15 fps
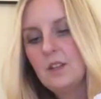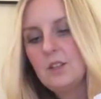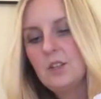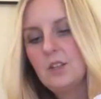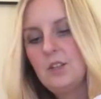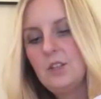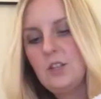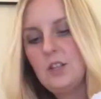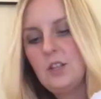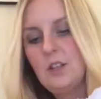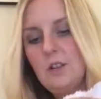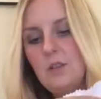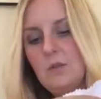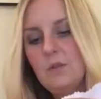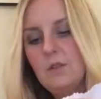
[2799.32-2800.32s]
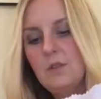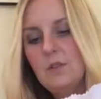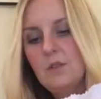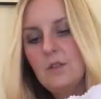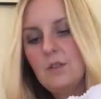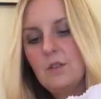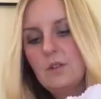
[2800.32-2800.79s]
to do
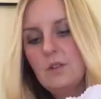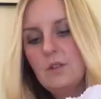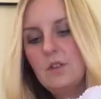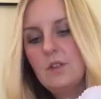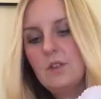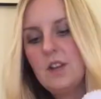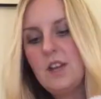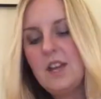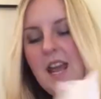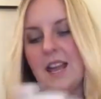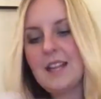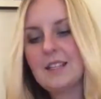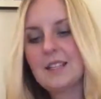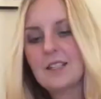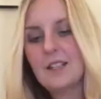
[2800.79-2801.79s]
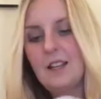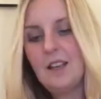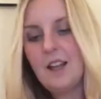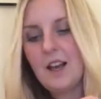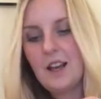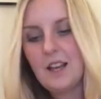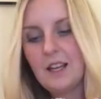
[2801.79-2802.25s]
the next
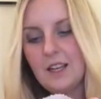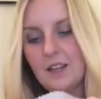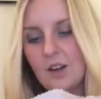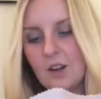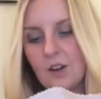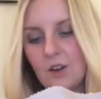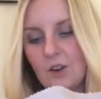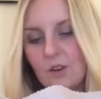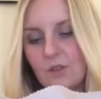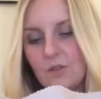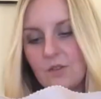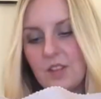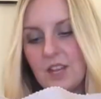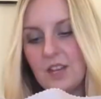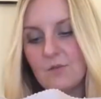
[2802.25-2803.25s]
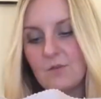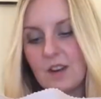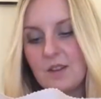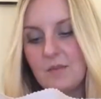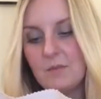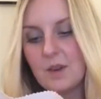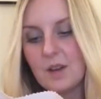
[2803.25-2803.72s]
line of the
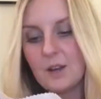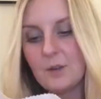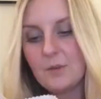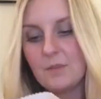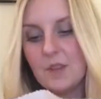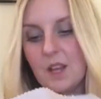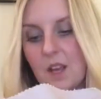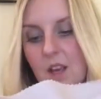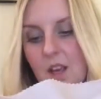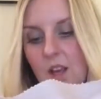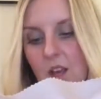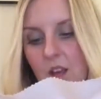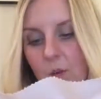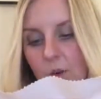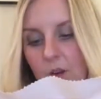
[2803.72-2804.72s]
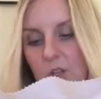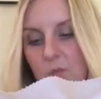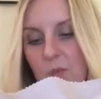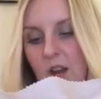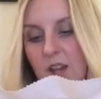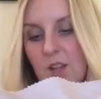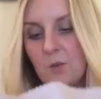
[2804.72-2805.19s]
rainbow, which
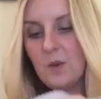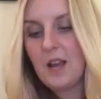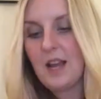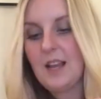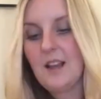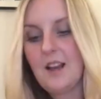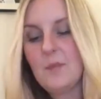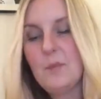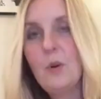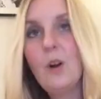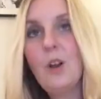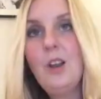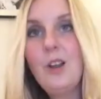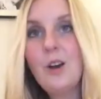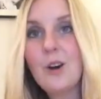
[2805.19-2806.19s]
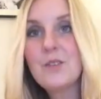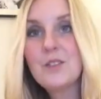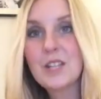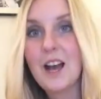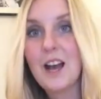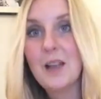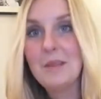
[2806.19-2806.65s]
by the way, I put a lot of
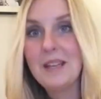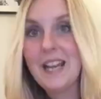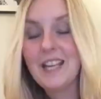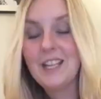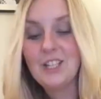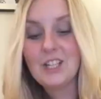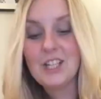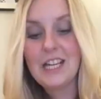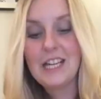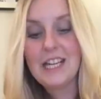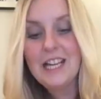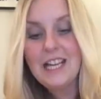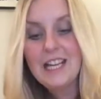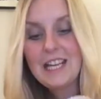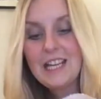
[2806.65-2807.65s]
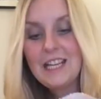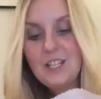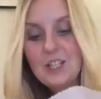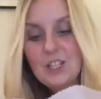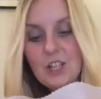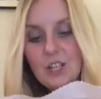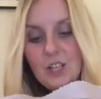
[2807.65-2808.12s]
time and energy
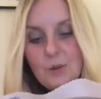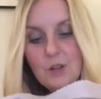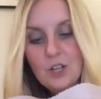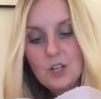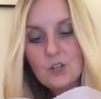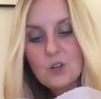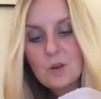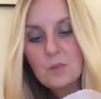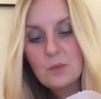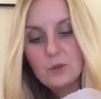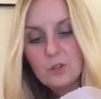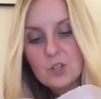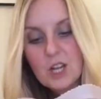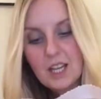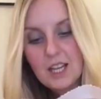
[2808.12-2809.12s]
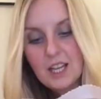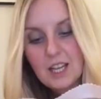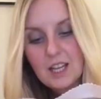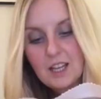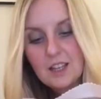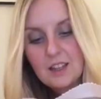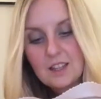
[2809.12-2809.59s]
into triple
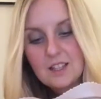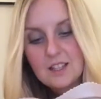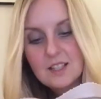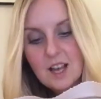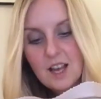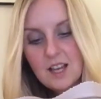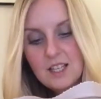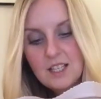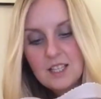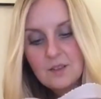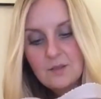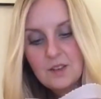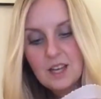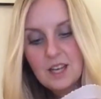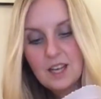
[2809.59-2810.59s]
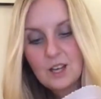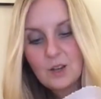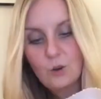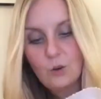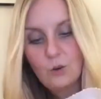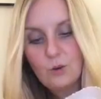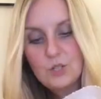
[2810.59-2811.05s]
checking the scientific
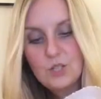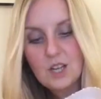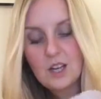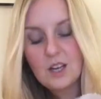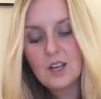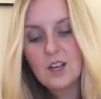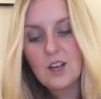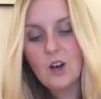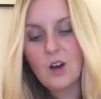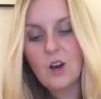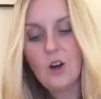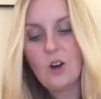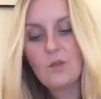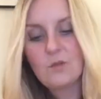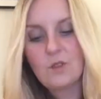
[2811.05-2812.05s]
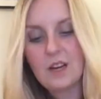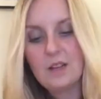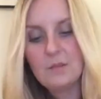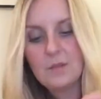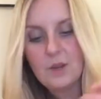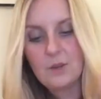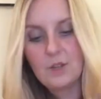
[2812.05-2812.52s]
order of
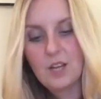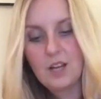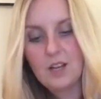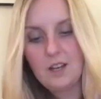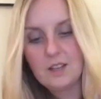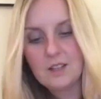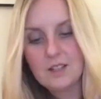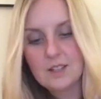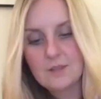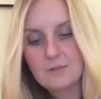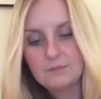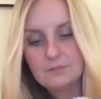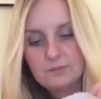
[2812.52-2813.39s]
rainbow colours.